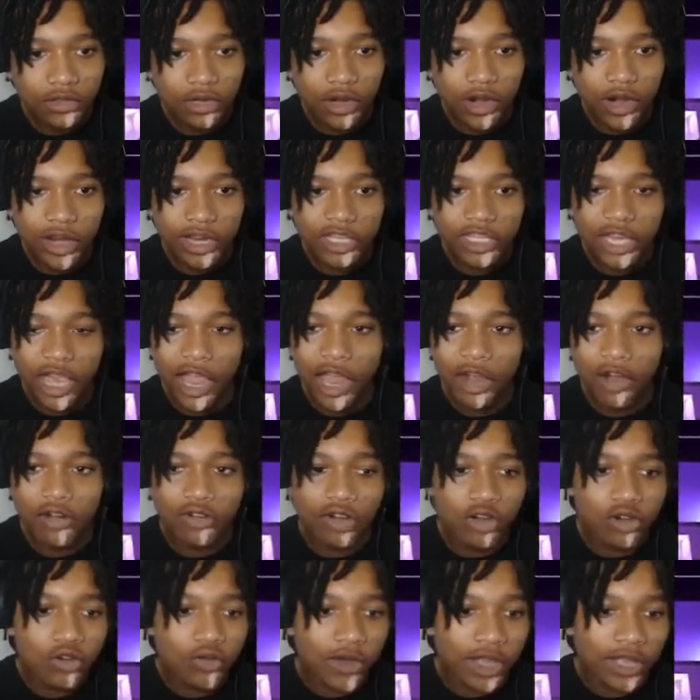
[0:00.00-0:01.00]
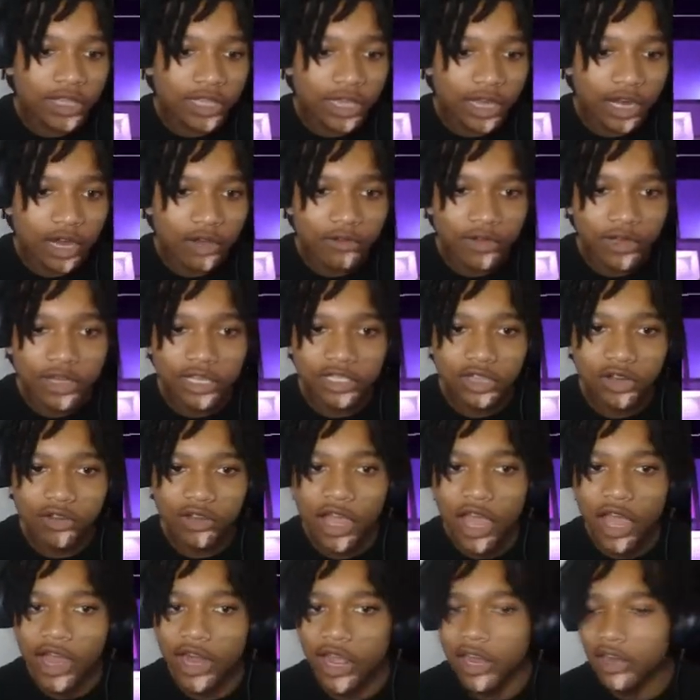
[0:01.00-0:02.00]
All right, child. I don't know who I thought I was. On
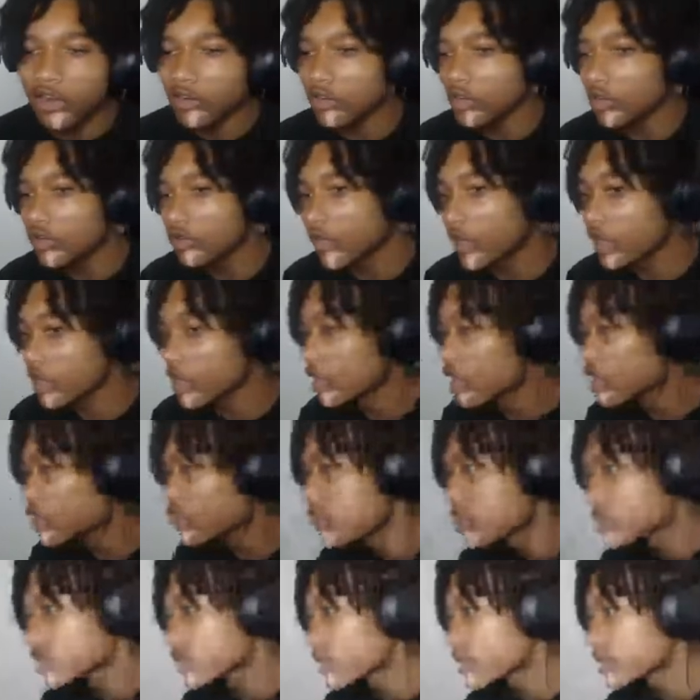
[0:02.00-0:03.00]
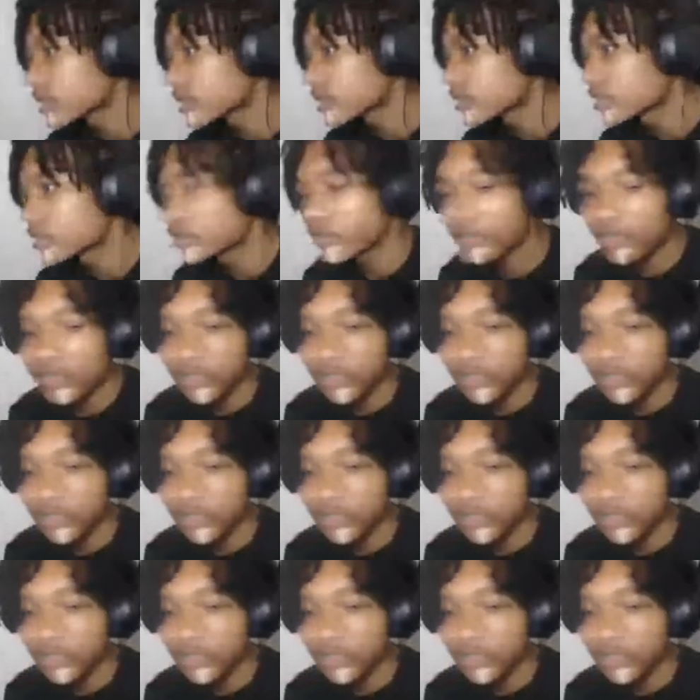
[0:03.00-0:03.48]
God, I don't know who I thought I was right there.